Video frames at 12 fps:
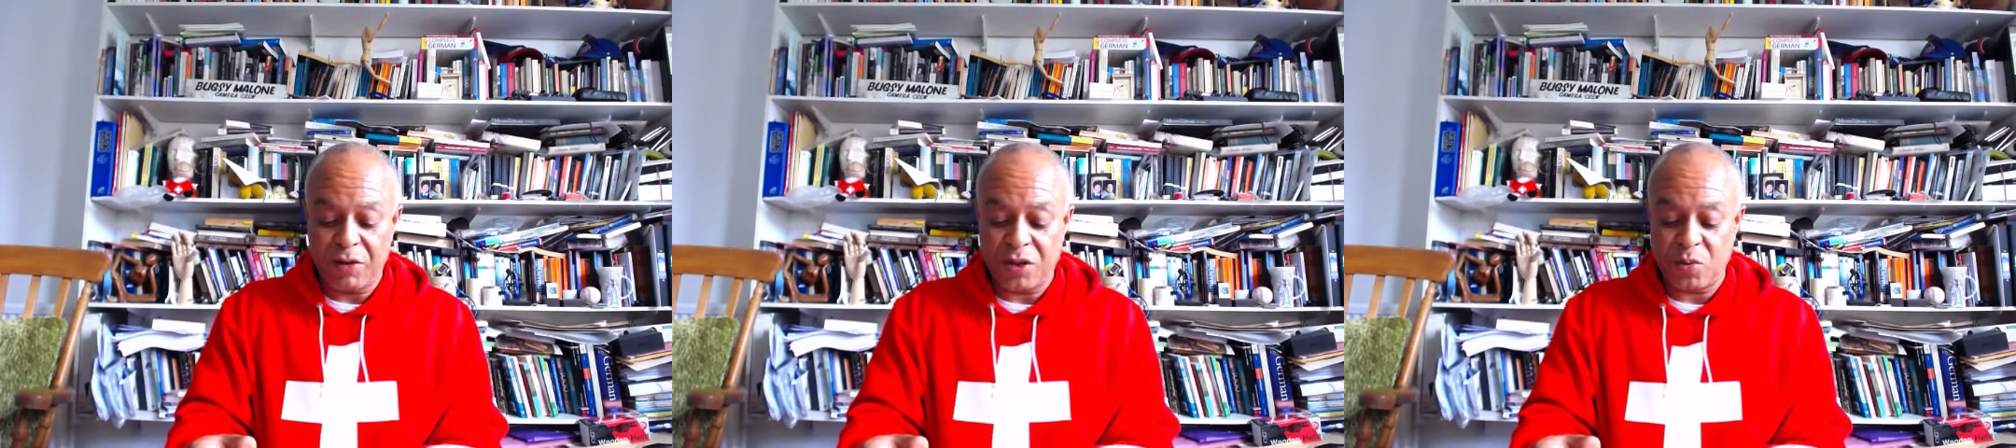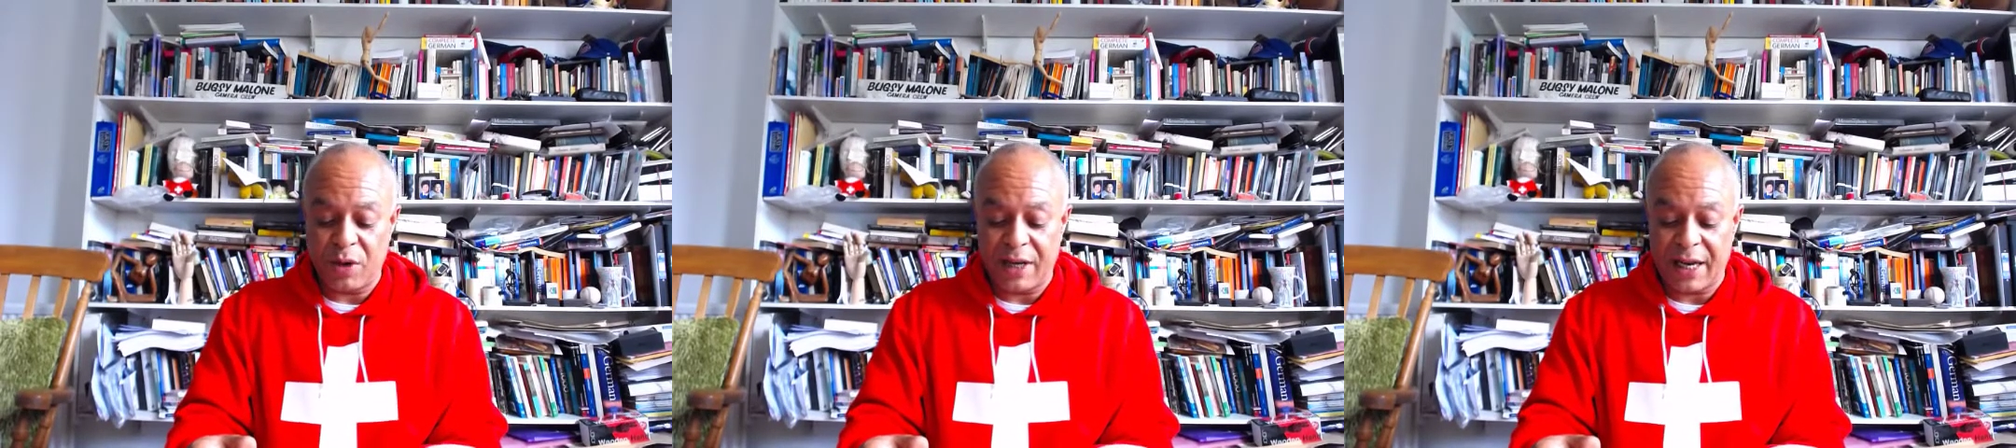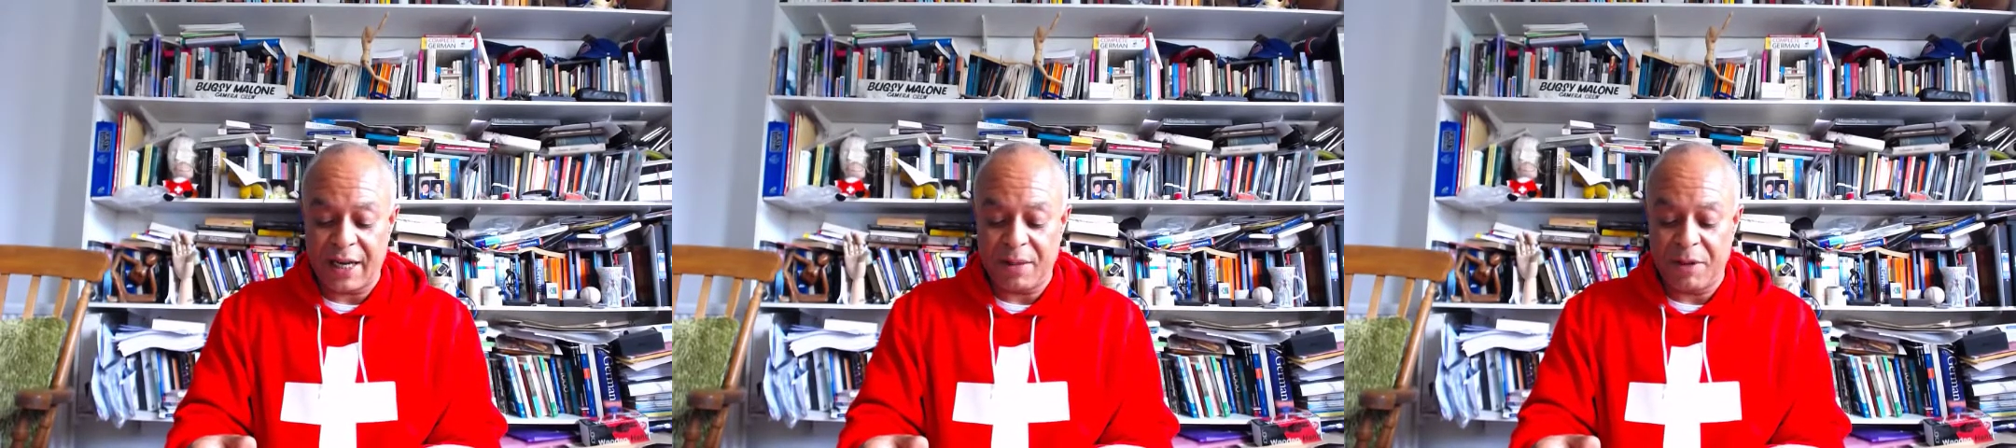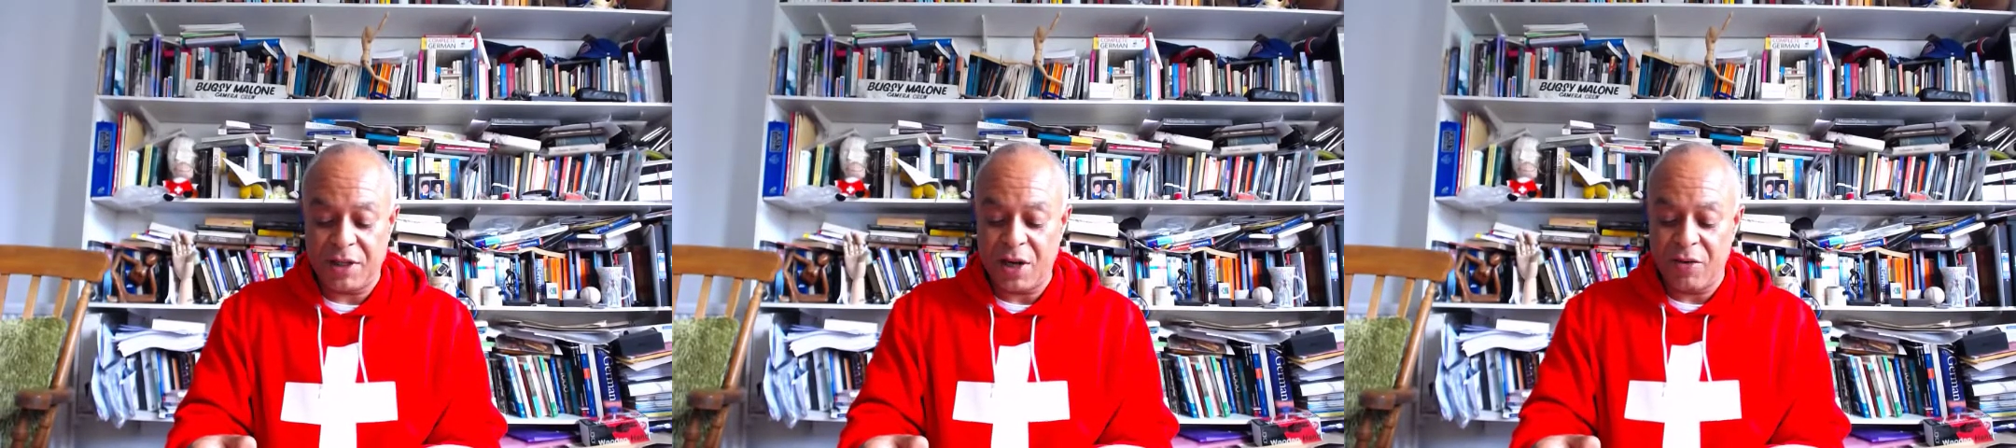the swelling had
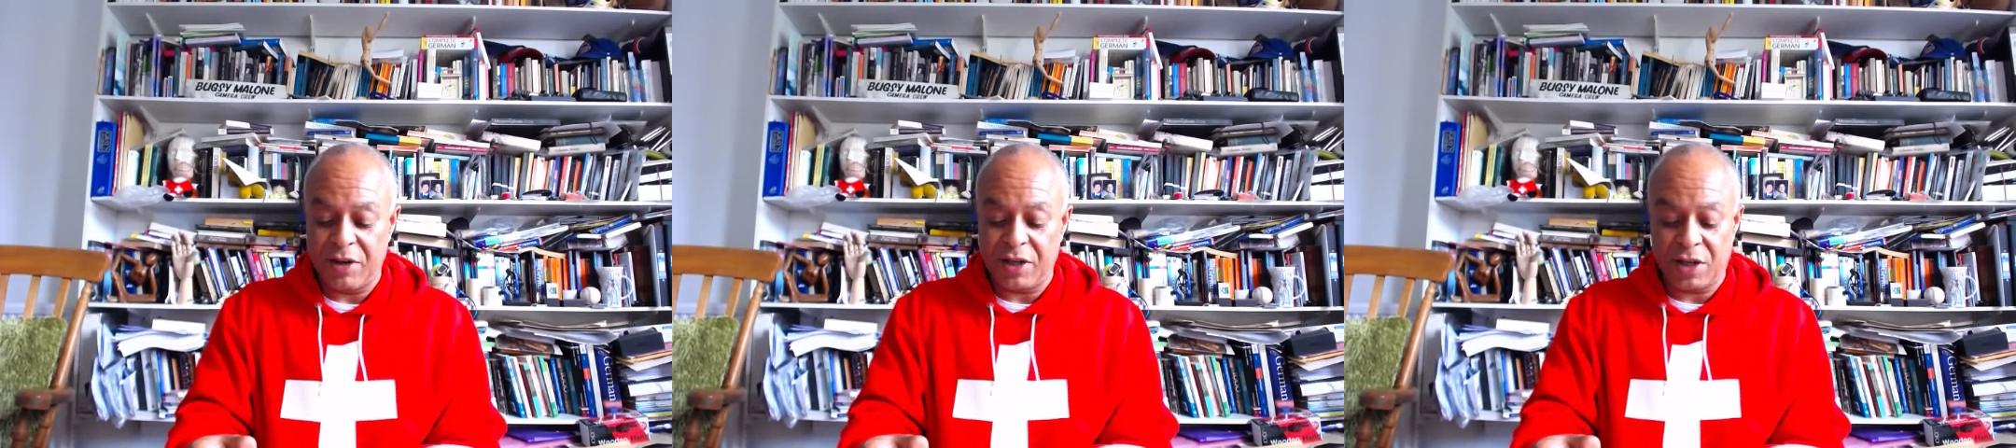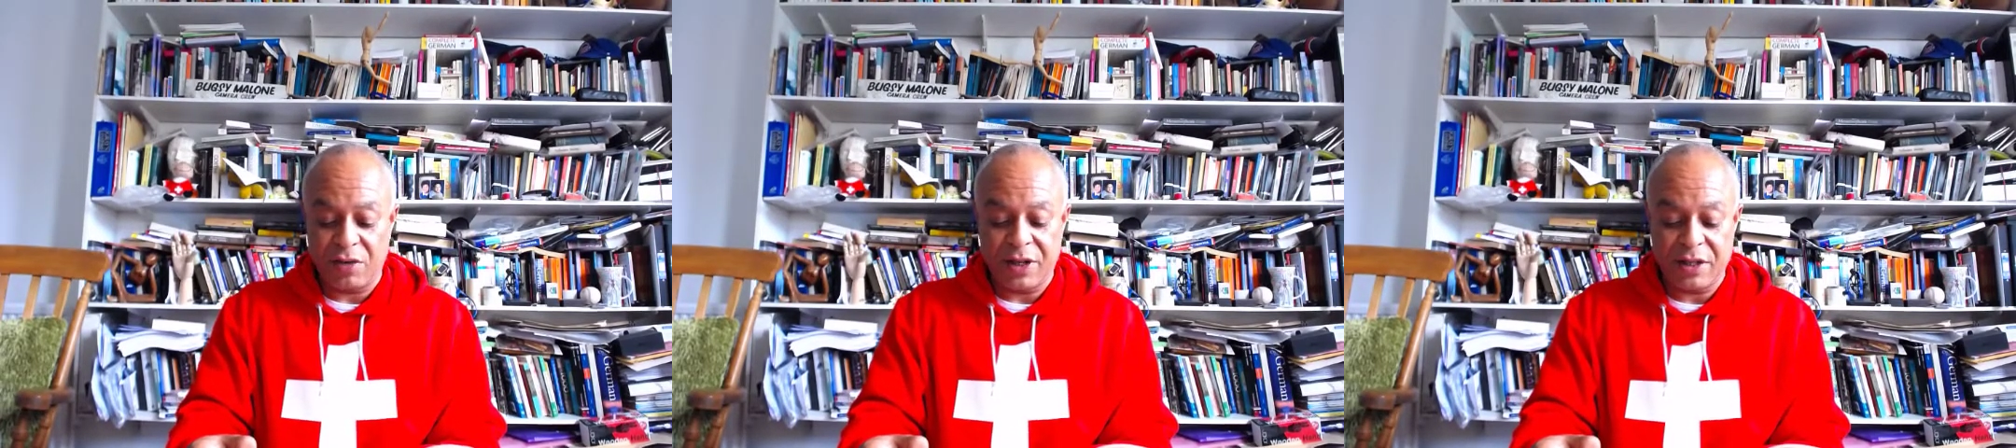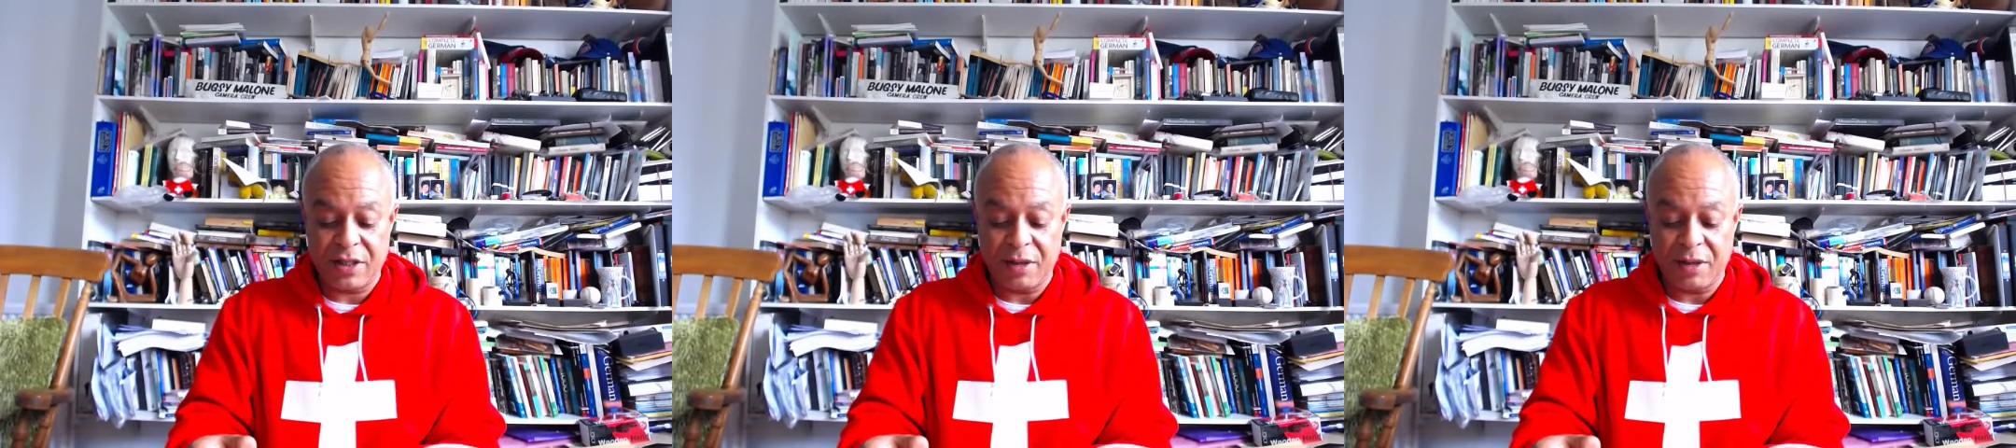materially decreased,